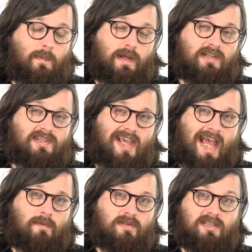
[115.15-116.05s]
because the
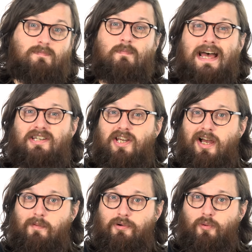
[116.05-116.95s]
game doesn't match
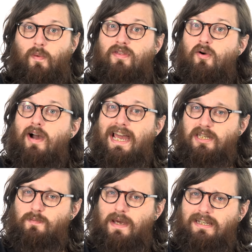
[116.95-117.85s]
up with your
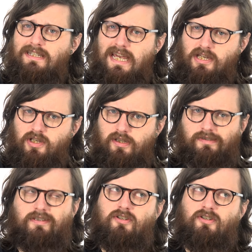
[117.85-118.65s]
expectations.